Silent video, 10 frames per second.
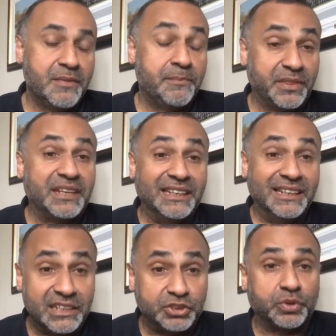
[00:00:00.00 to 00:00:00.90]
but they
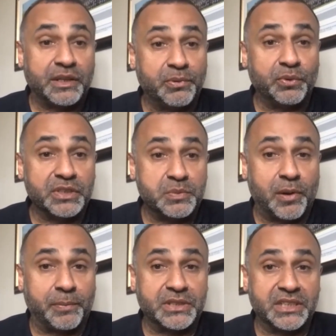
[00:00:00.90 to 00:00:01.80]
literally bought this
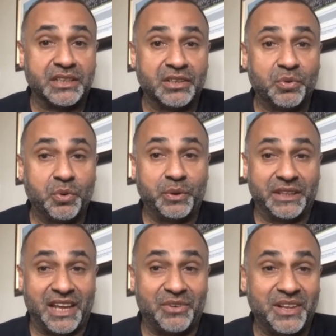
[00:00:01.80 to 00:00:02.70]
property
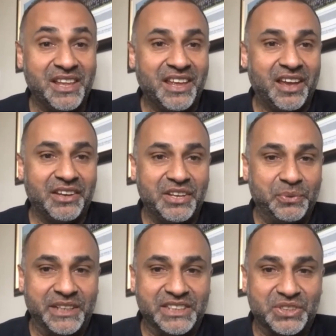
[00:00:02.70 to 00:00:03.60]
without any
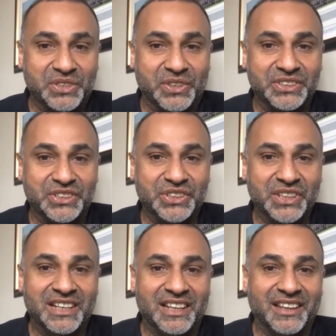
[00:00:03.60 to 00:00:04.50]
research.
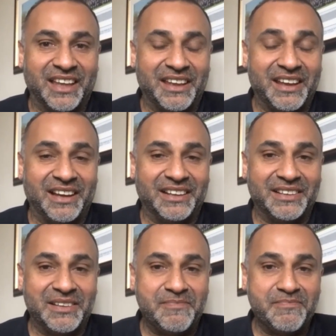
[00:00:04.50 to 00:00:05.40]

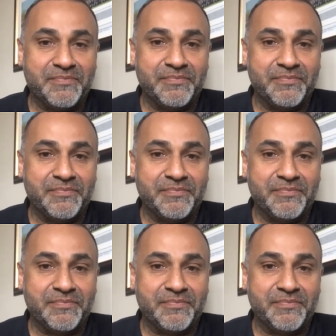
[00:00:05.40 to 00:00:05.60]
And